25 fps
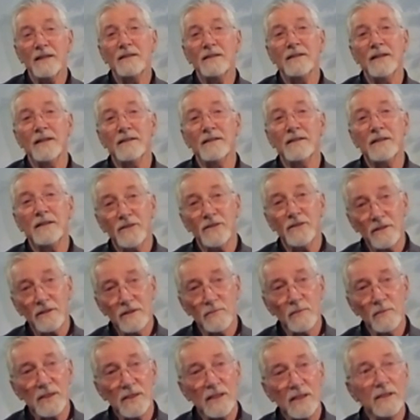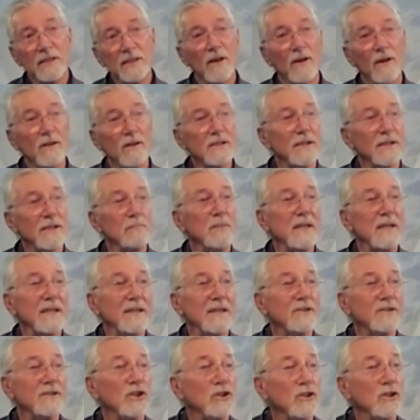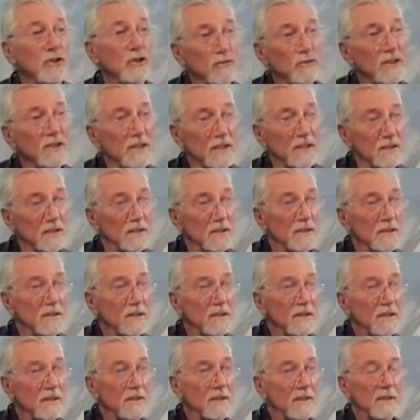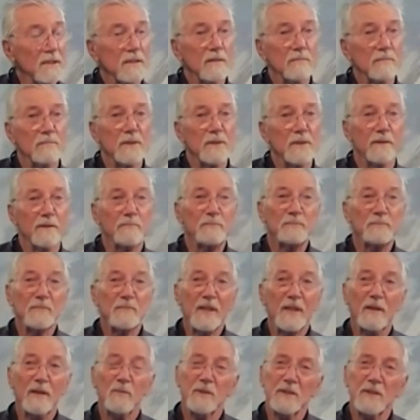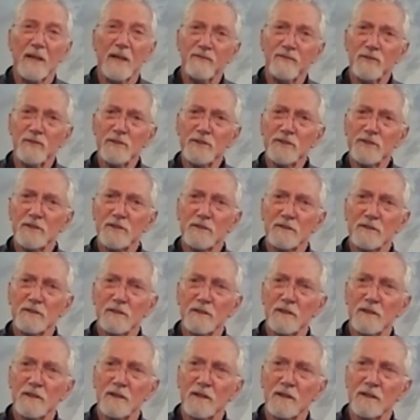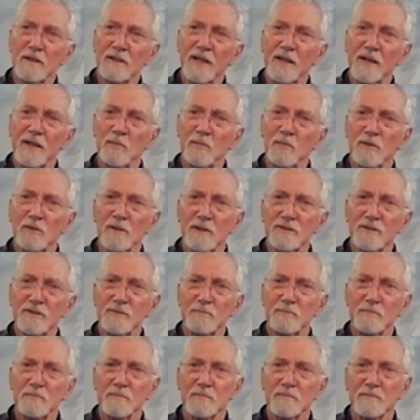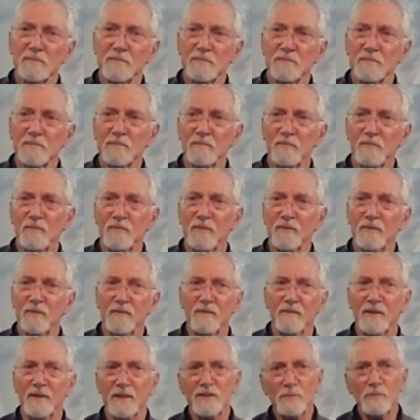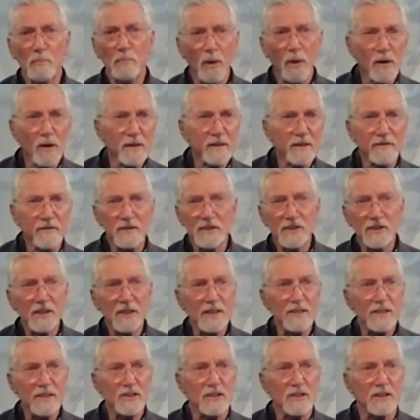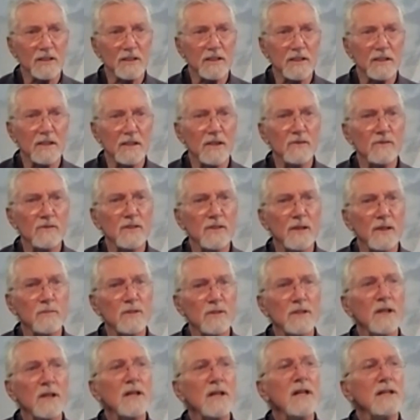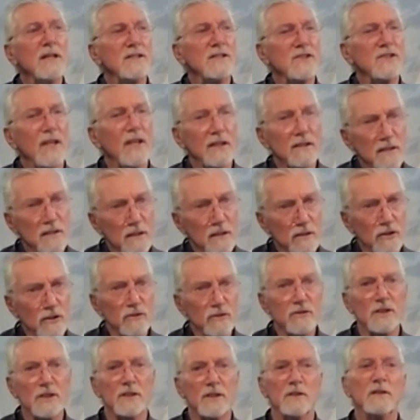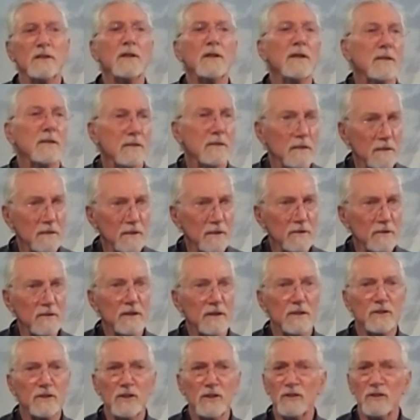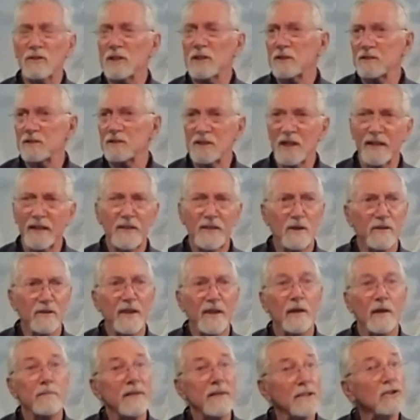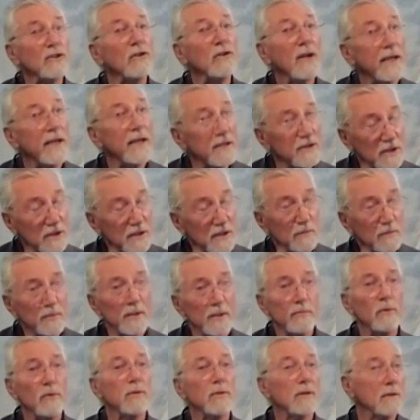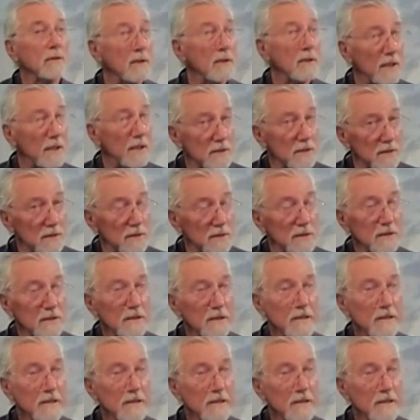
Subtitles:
Now, the third one, he called it being deluded. But when I first came across this part of his teaching, they would say deluded, deluded, deluded. And I thought that meant crazy. People were crazy.